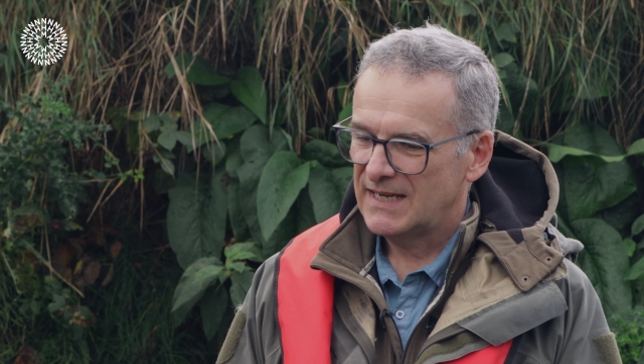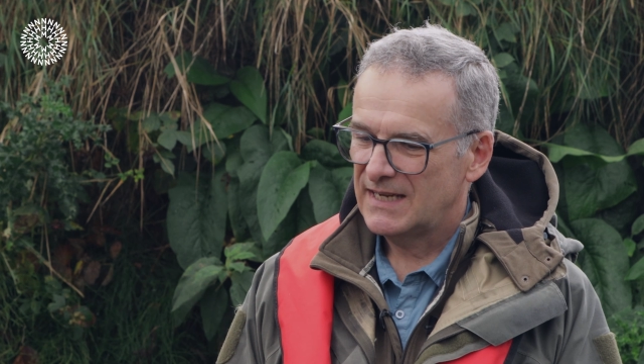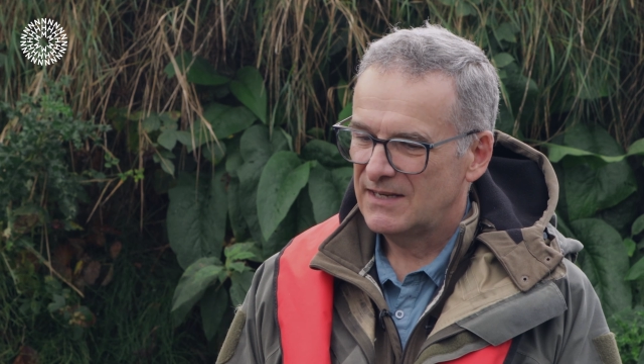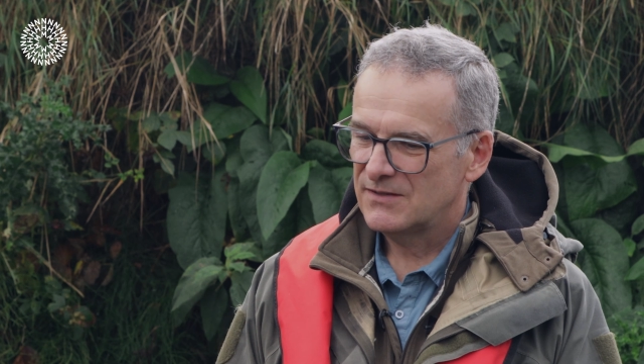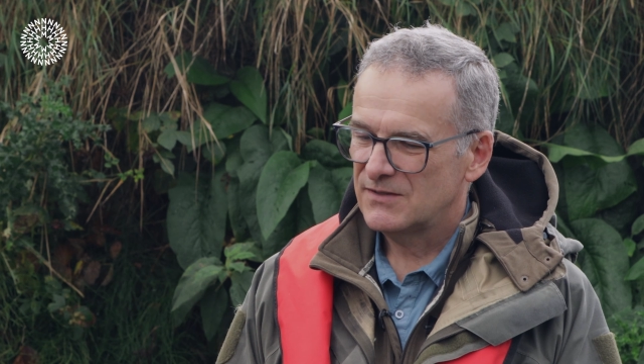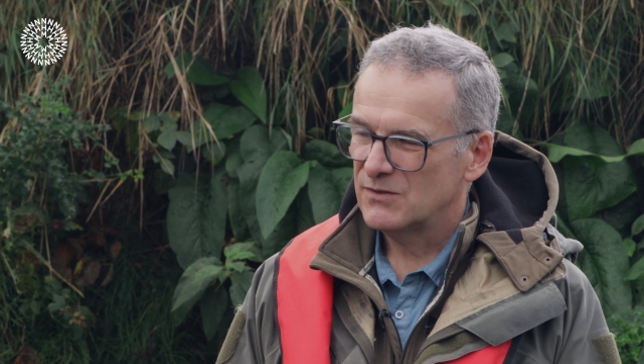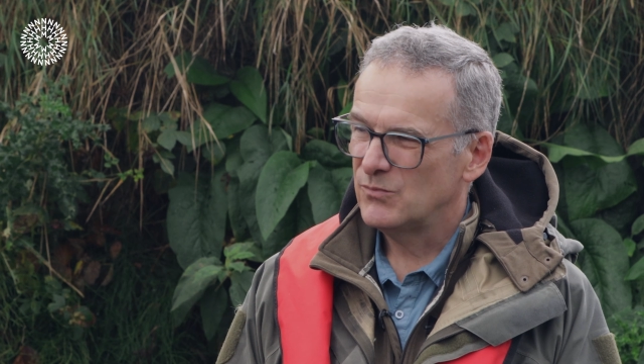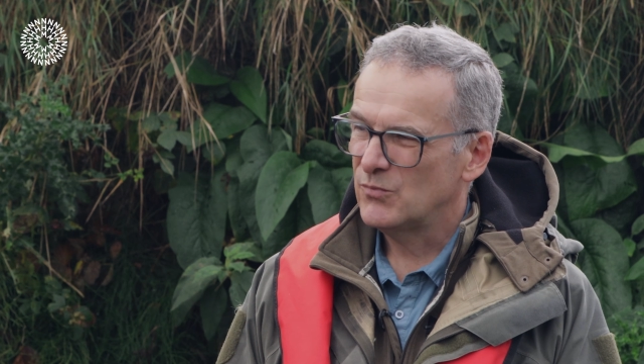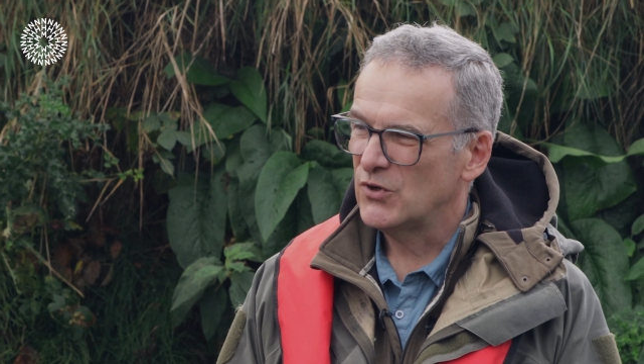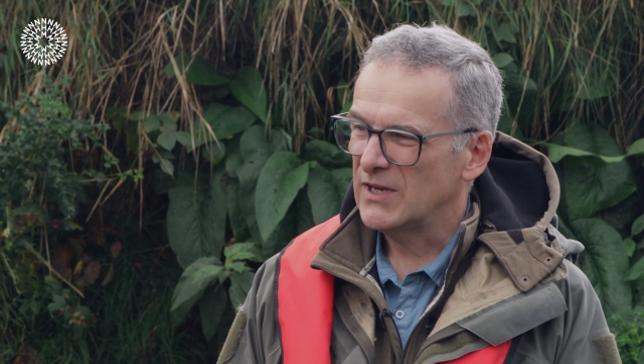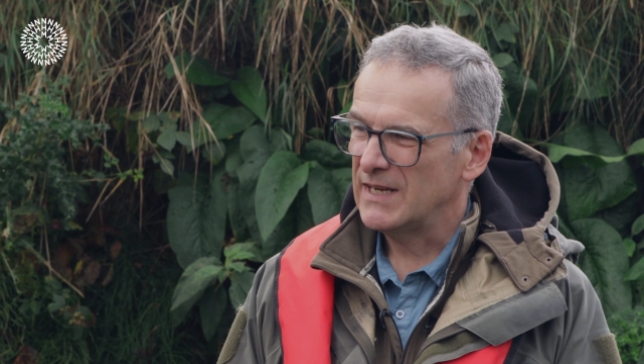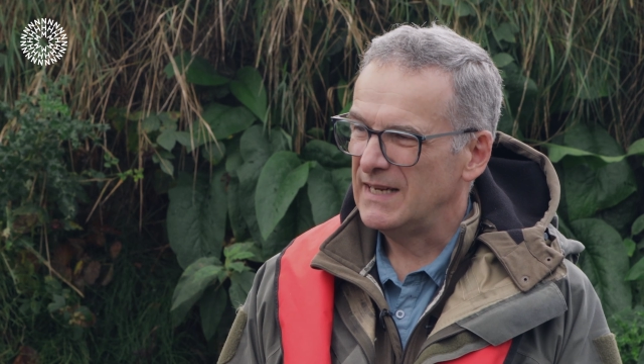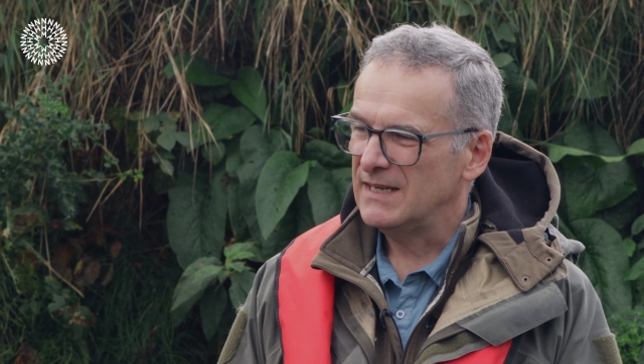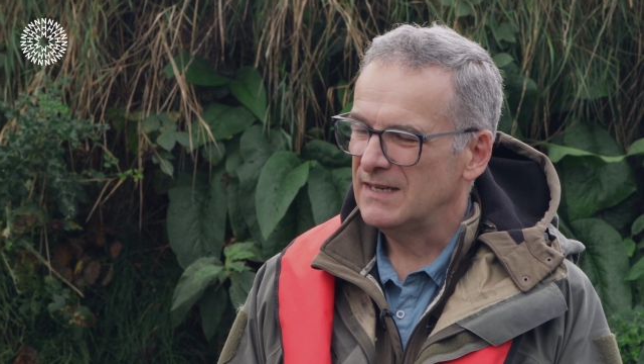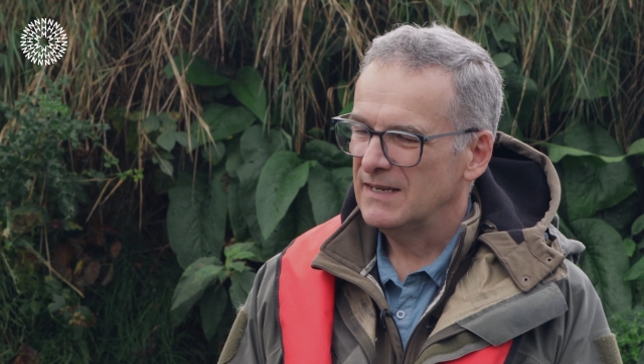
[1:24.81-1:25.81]
here to
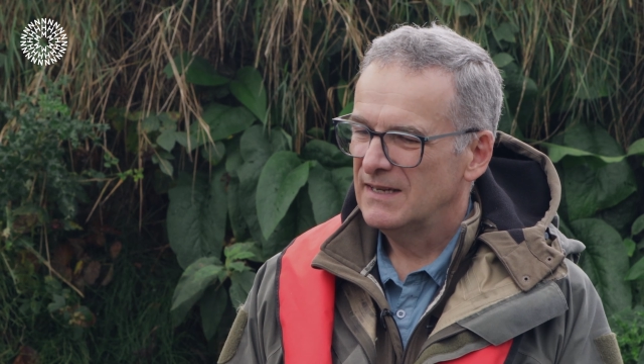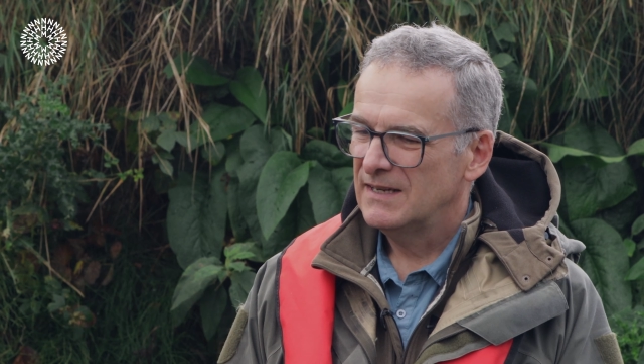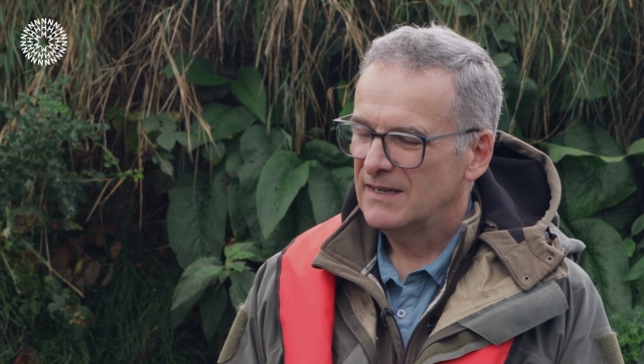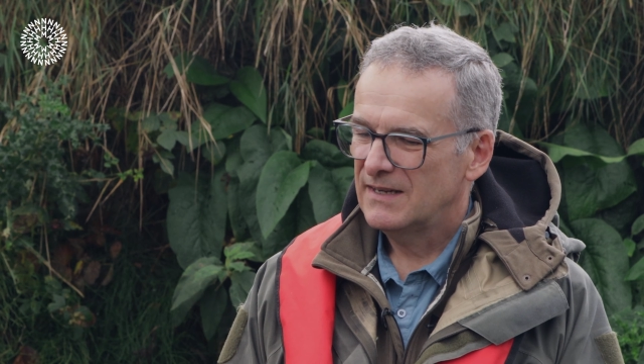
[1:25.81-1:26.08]
breed